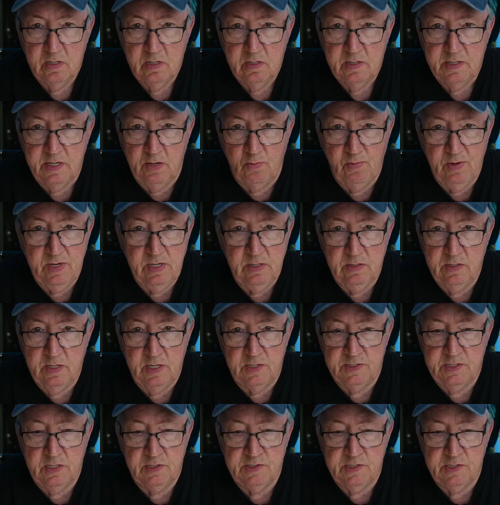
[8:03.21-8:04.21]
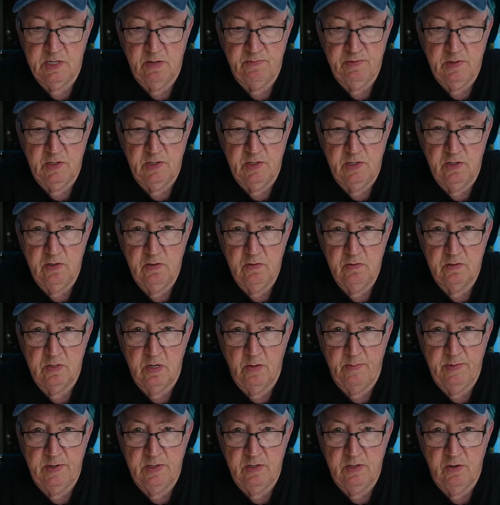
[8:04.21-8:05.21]
Did we? Is this something new?
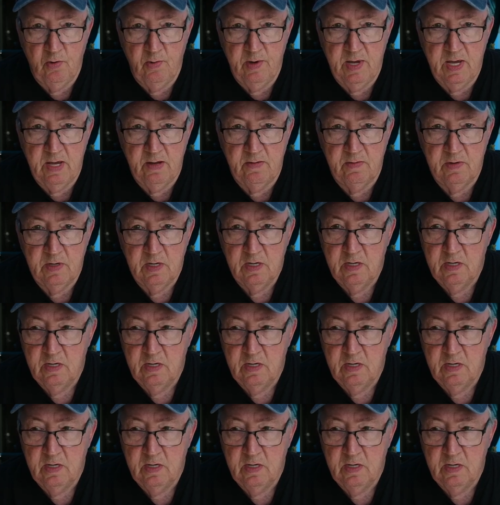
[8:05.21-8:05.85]
I mean, do we have?